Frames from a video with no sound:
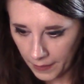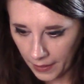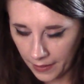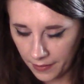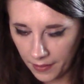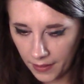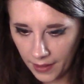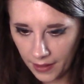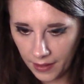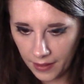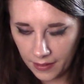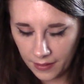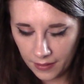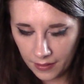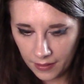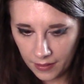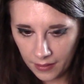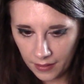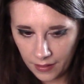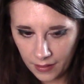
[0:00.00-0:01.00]
And
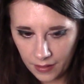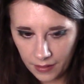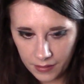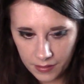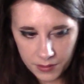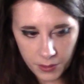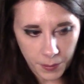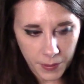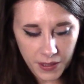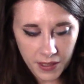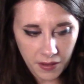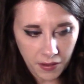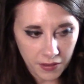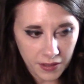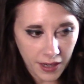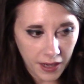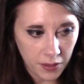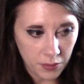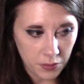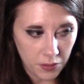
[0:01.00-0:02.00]
then depending
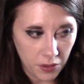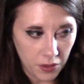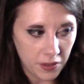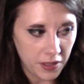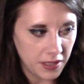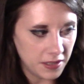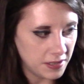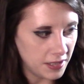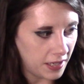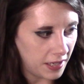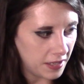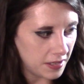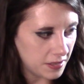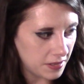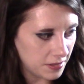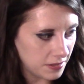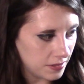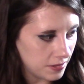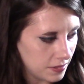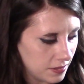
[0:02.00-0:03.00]
on how long it
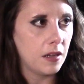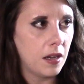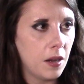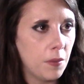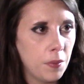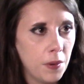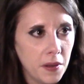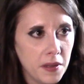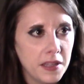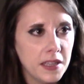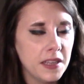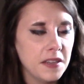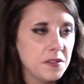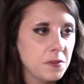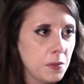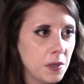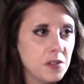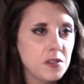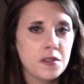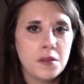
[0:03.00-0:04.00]
takes, I'll probably get
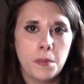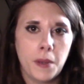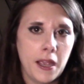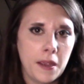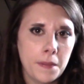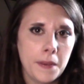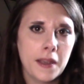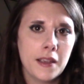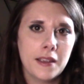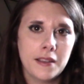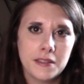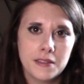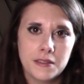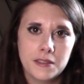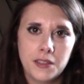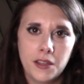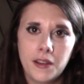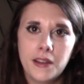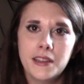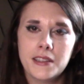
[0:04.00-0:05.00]
as much of the
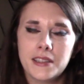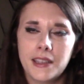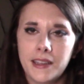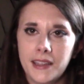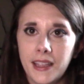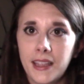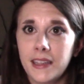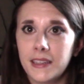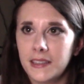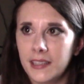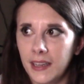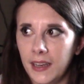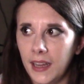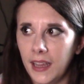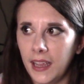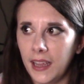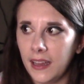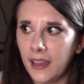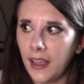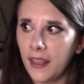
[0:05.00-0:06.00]
backpack done as I can
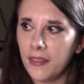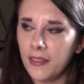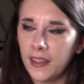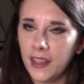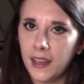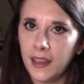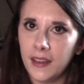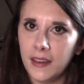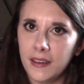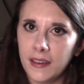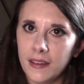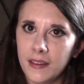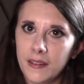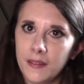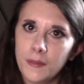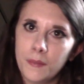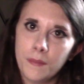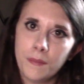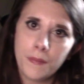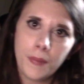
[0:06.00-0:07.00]
today and then
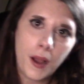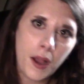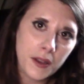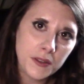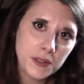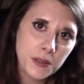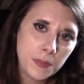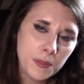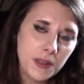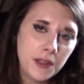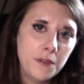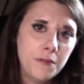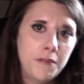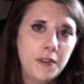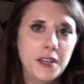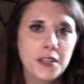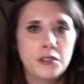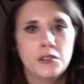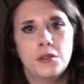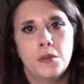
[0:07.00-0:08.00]
possibly
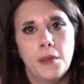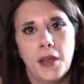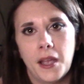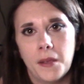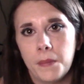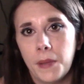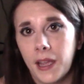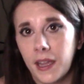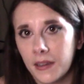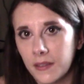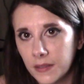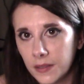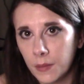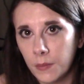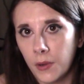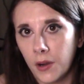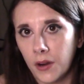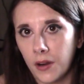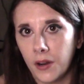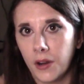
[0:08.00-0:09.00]
finish the backpack
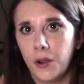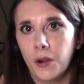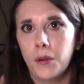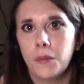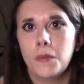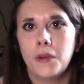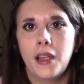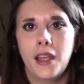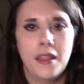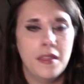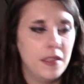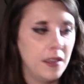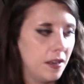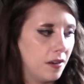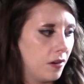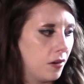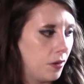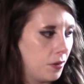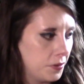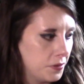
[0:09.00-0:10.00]
tomorrow and
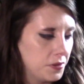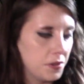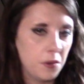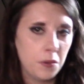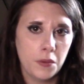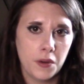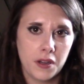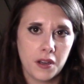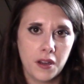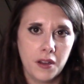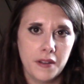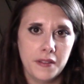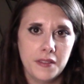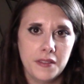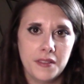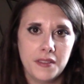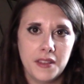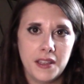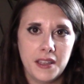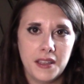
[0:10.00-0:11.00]
then also work
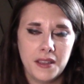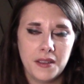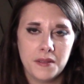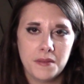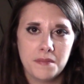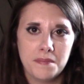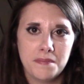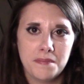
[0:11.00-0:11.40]
on the